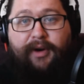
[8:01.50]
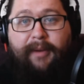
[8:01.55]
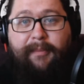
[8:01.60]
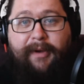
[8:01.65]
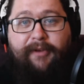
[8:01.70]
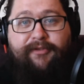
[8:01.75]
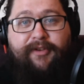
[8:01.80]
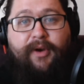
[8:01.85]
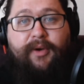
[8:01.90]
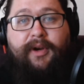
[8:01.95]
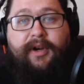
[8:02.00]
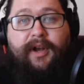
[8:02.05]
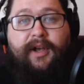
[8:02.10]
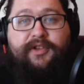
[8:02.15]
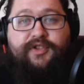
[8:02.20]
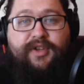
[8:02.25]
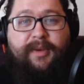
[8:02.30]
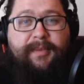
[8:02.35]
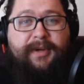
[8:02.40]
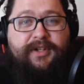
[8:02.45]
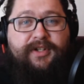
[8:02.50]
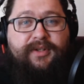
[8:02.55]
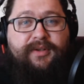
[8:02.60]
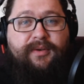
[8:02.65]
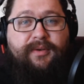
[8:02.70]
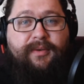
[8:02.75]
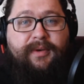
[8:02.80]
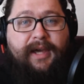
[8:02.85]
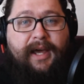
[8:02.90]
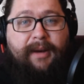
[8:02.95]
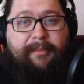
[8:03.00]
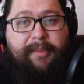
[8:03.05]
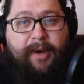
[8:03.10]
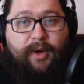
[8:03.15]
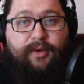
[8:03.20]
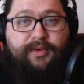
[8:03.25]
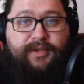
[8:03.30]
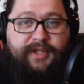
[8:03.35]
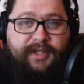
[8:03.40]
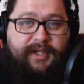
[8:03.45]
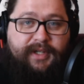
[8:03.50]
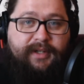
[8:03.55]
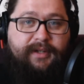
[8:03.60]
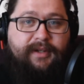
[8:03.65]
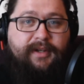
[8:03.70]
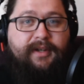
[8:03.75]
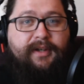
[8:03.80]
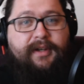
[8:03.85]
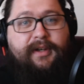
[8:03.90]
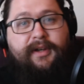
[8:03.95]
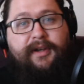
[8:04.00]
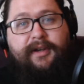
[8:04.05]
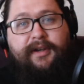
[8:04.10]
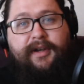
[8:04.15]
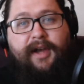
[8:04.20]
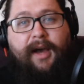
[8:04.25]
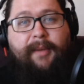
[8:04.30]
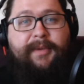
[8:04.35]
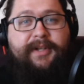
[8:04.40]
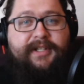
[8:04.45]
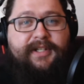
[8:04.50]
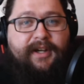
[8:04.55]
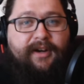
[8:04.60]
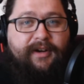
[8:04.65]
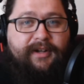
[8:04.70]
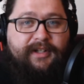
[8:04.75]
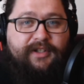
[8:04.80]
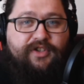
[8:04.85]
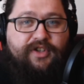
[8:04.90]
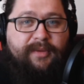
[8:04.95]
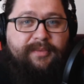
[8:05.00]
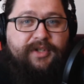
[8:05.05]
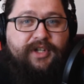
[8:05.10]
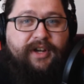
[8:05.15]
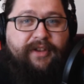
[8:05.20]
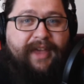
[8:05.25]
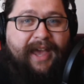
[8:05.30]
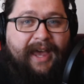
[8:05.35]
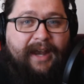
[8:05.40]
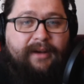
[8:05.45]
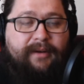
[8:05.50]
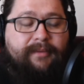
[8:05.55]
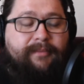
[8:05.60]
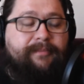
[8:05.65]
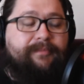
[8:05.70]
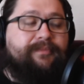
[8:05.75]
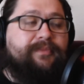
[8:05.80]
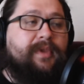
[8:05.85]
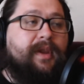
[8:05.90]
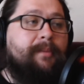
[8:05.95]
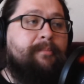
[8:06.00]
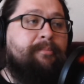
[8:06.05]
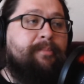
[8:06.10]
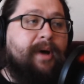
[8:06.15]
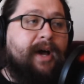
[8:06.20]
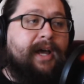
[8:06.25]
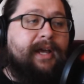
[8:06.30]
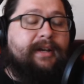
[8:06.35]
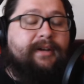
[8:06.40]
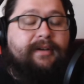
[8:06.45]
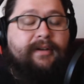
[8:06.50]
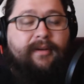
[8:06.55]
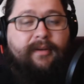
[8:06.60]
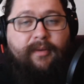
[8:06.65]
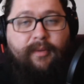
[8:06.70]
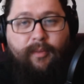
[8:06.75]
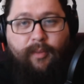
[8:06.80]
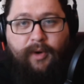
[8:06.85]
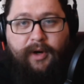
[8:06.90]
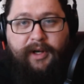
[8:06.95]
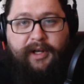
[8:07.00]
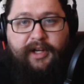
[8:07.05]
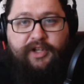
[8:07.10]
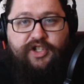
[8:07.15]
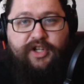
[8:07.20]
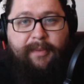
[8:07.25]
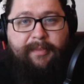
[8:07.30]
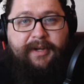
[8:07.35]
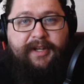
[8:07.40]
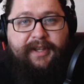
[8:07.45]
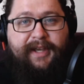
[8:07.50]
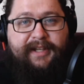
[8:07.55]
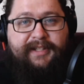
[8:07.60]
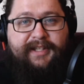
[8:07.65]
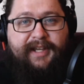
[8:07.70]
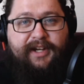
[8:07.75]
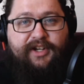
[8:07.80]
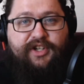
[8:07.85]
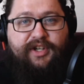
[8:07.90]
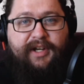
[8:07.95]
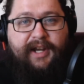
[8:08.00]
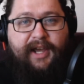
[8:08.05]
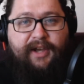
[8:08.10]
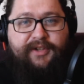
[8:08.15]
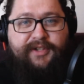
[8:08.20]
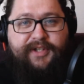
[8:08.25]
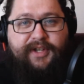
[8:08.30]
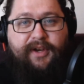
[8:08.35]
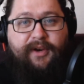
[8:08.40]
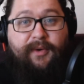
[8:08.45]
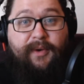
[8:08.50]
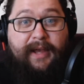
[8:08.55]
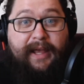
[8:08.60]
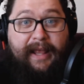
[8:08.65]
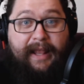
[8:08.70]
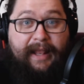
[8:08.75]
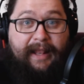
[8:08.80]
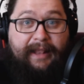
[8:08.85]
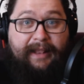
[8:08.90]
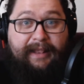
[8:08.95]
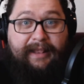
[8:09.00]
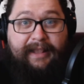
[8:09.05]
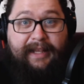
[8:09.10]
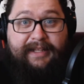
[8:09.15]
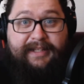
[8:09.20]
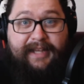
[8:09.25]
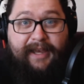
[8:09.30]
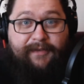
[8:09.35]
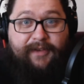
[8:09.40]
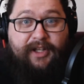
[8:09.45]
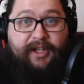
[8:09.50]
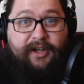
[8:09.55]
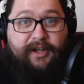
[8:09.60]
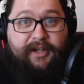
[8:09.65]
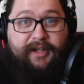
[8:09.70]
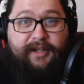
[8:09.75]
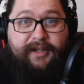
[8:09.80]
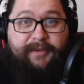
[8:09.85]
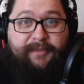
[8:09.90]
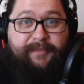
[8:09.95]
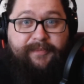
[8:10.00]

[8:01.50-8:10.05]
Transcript: on my phone at all, so I'm going to do kind of post commentary description of that, but we're going to jump into that section now, so let's have a look.